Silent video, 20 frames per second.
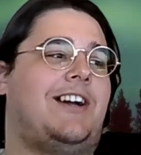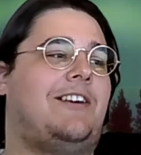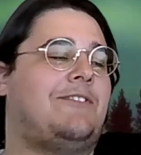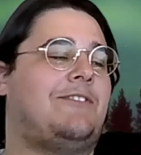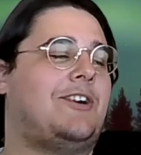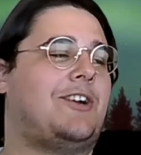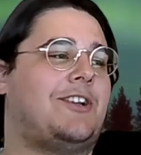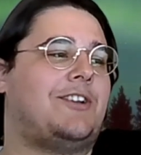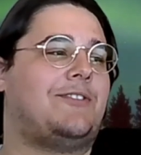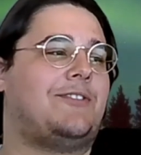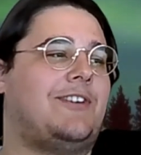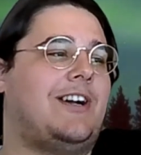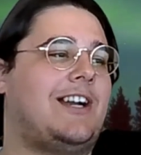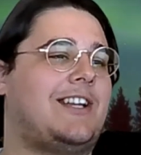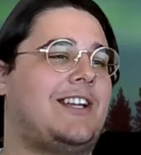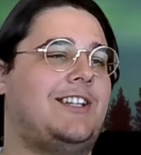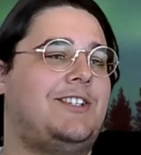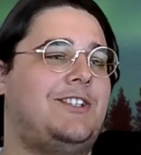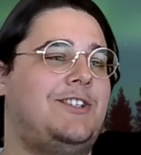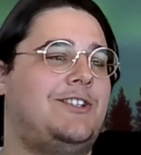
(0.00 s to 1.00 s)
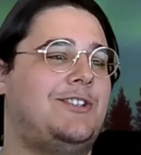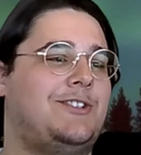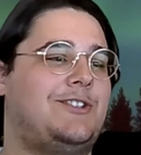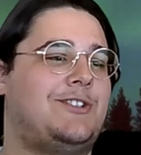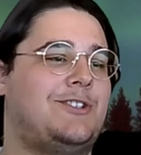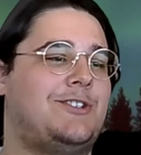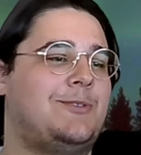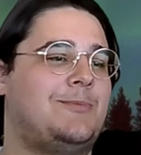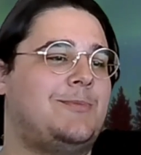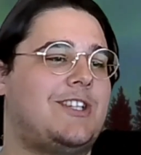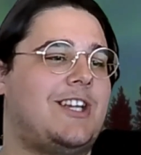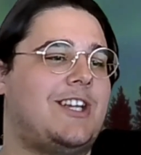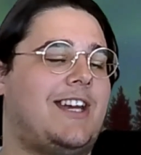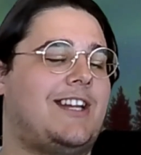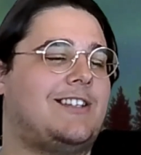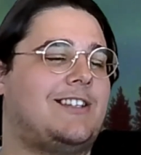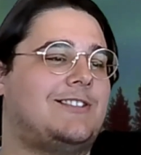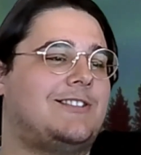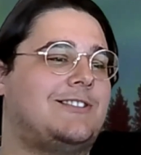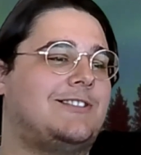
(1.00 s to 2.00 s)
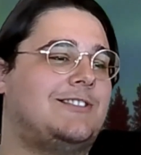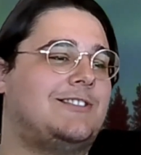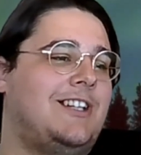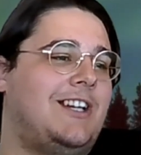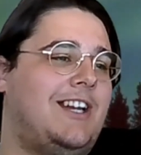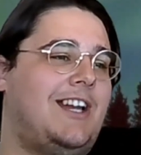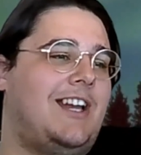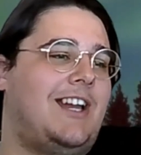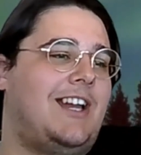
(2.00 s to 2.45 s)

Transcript: I've got a fucking YouTube channel.